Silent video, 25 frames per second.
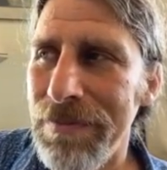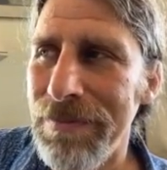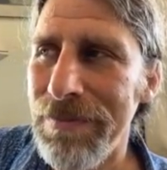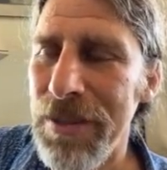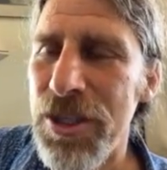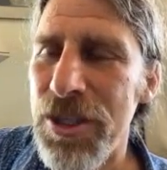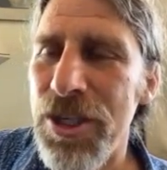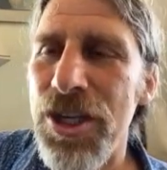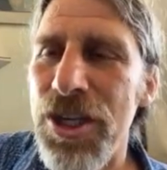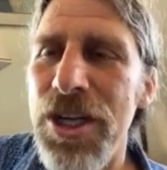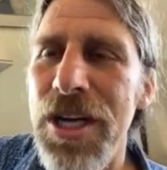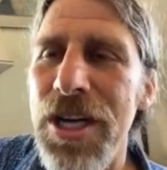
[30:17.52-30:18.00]

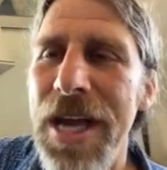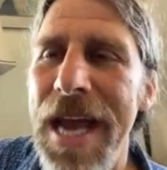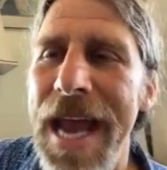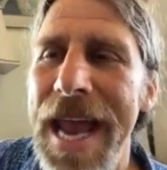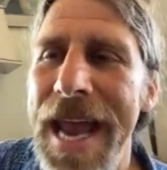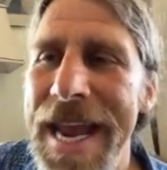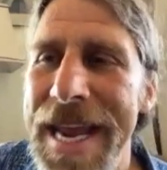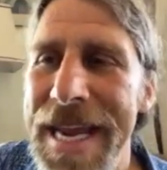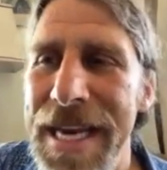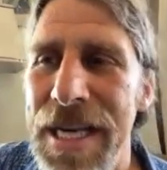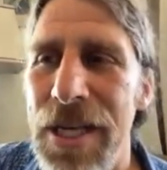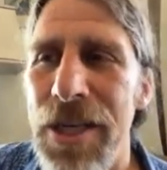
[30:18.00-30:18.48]

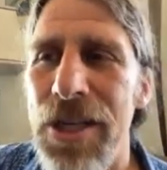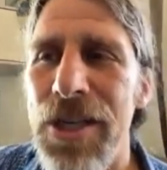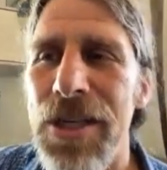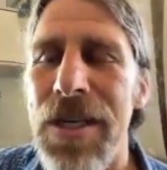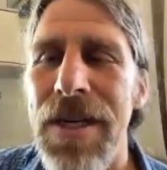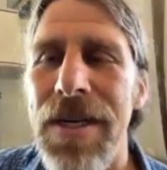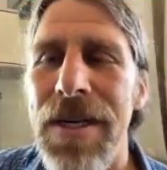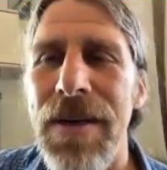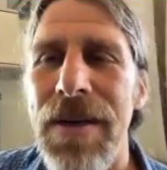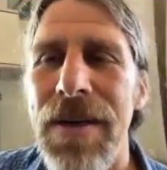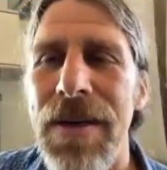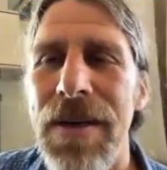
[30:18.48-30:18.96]
change
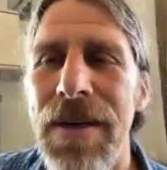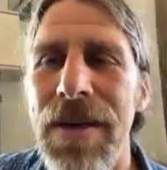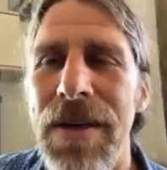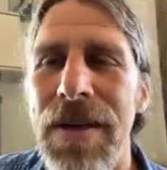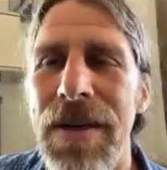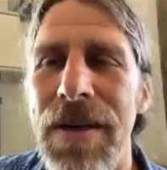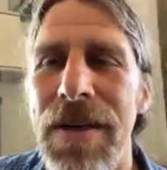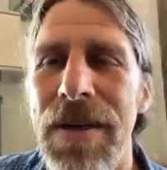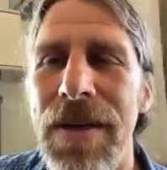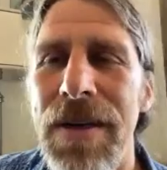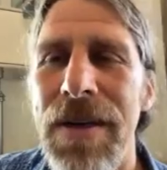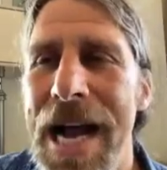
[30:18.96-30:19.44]
Nevada
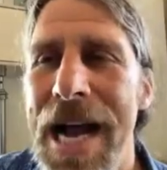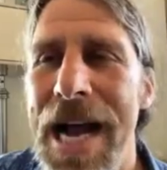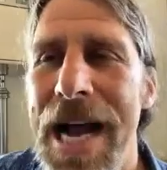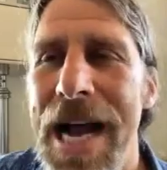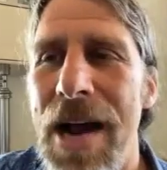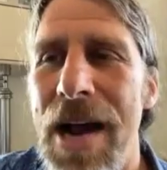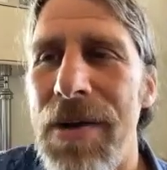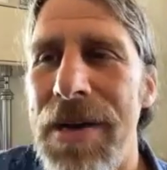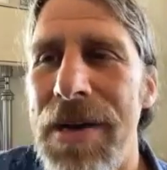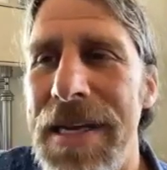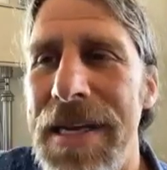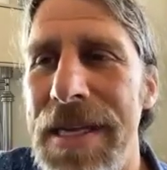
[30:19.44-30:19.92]

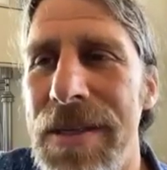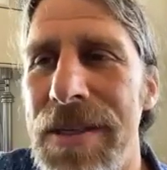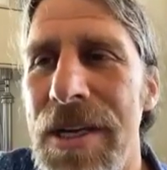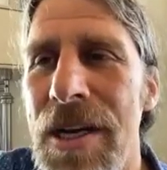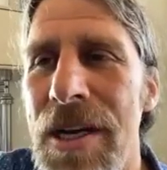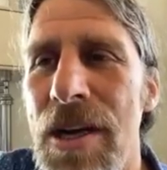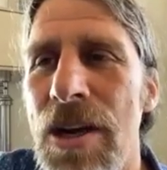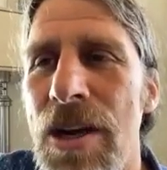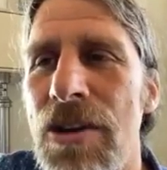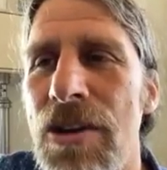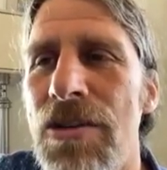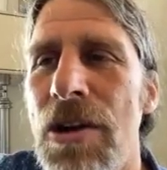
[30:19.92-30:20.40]
County's
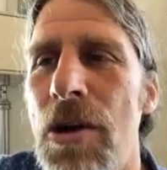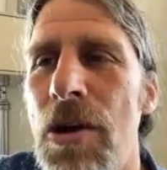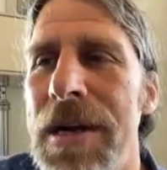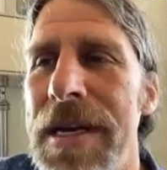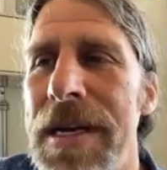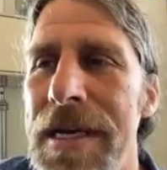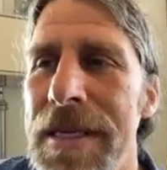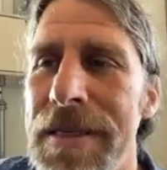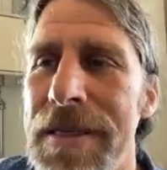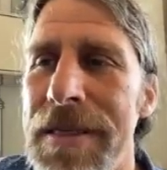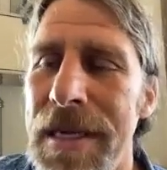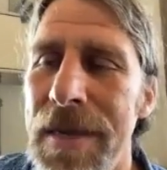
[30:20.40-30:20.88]

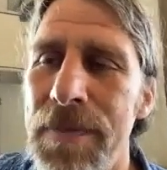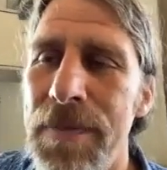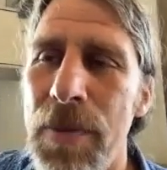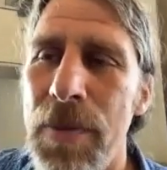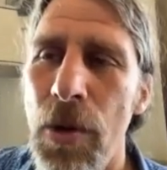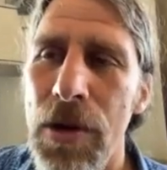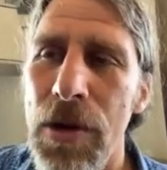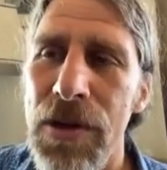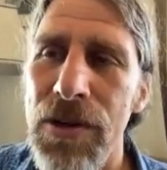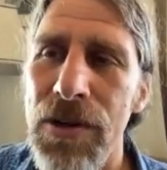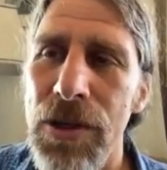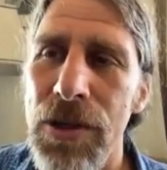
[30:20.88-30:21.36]
cronyistic
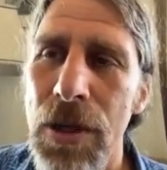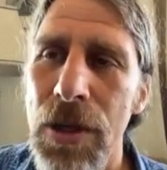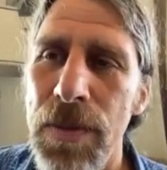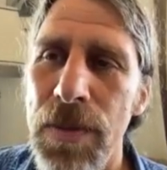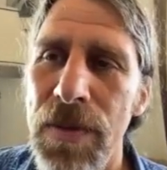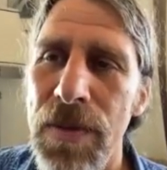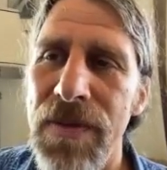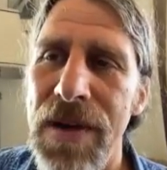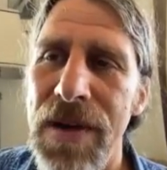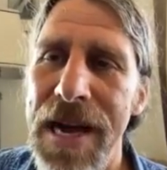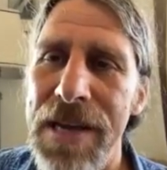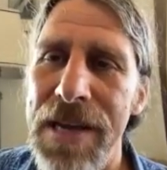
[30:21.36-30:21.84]
board of
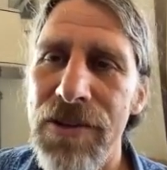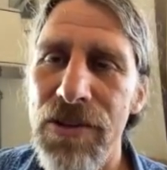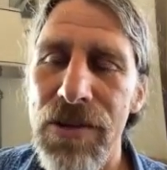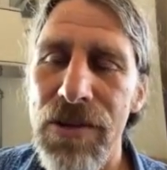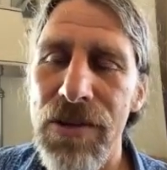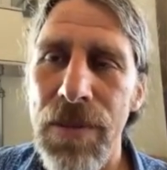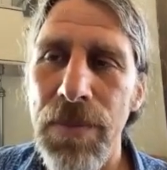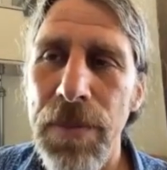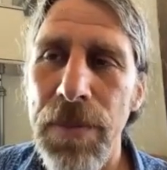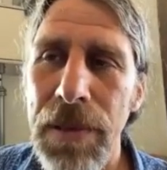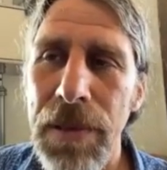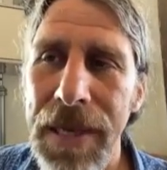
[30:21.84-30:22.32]
supervisors
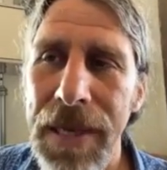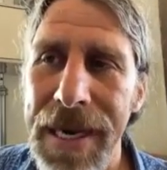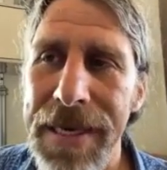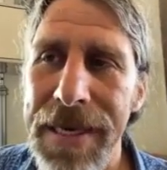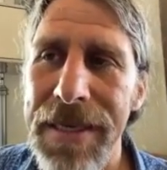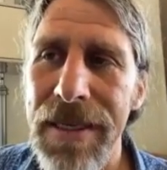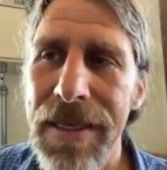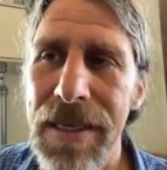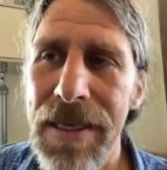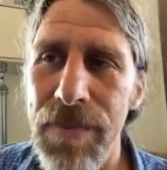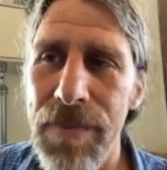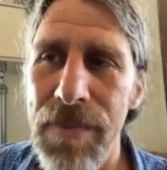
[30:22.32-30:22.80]
and
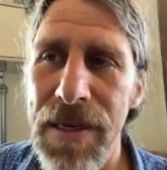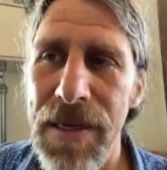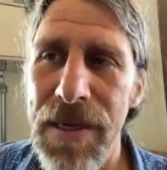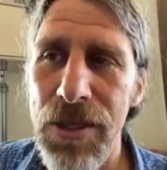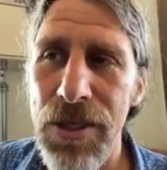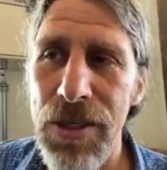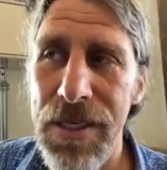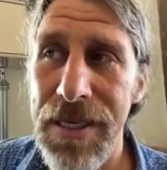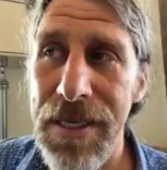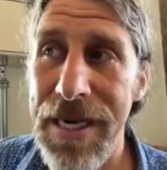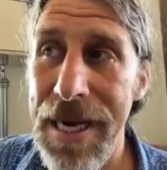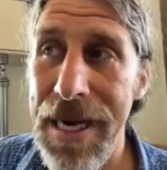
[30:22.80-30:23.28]
planning
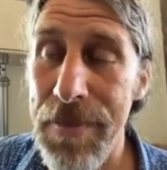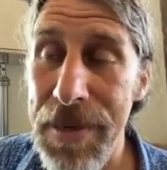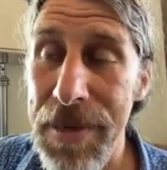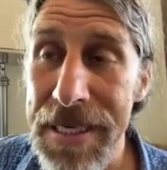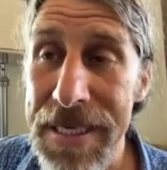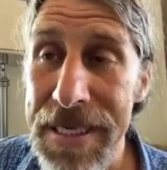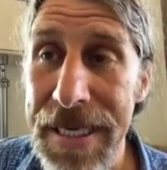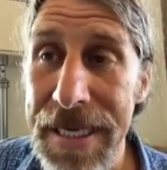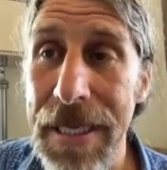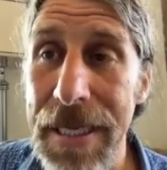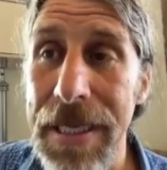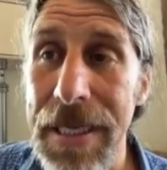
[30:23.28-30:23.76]
commission that I've
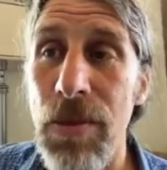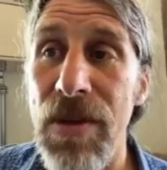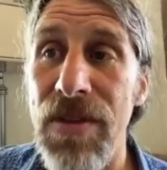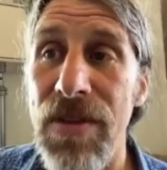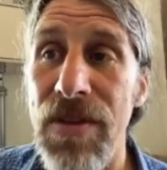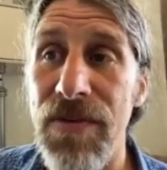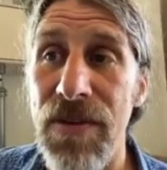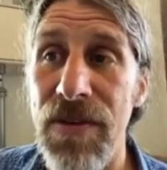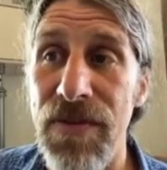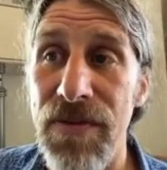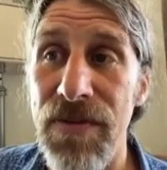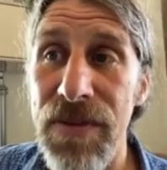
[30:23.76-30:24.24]
been dealing
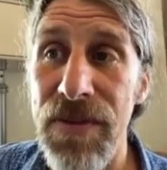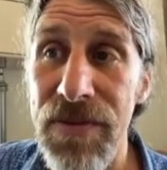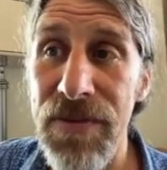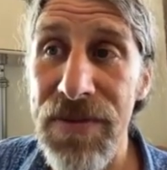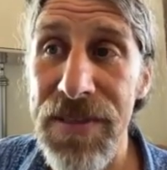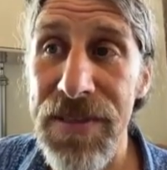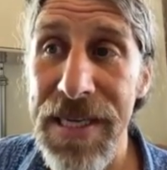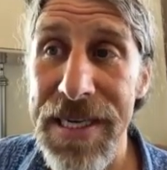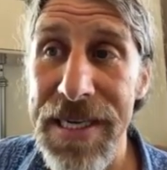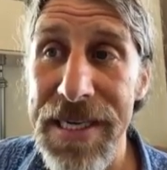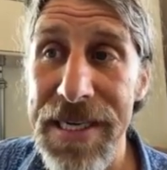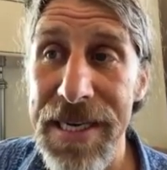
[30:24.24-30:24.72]
with for
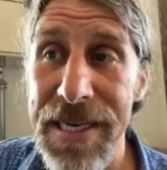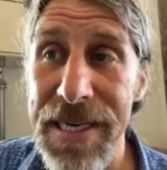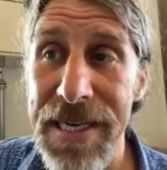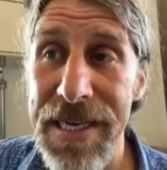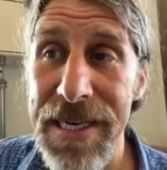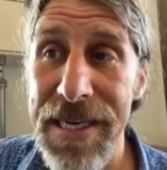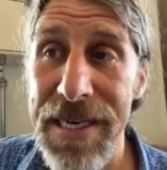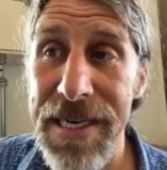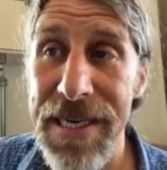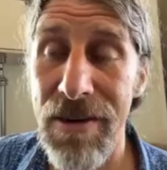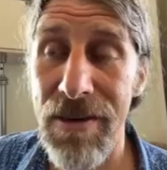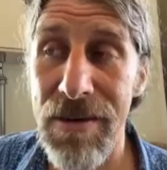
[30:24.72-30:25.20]
15
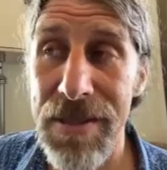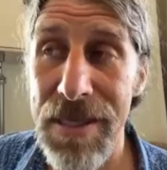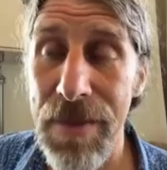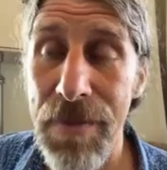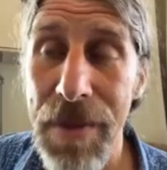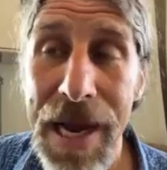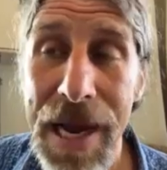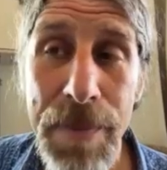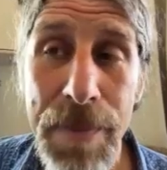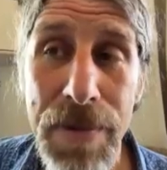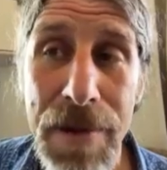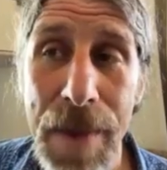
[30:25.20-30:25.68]
years on my
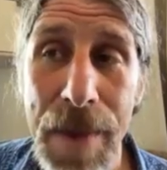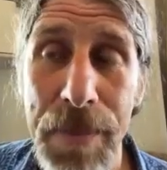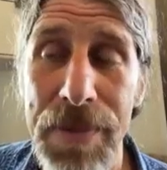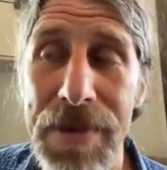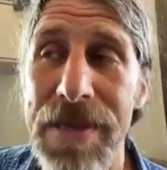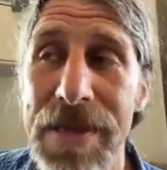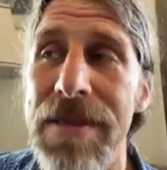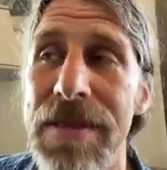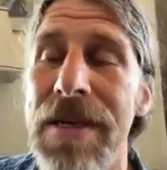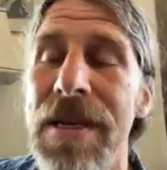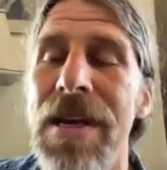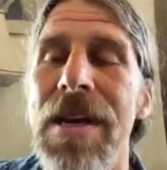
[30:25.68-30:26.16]

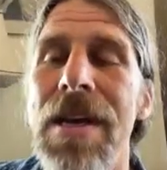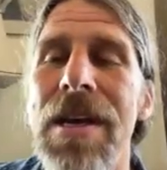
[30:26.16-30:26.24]
properties.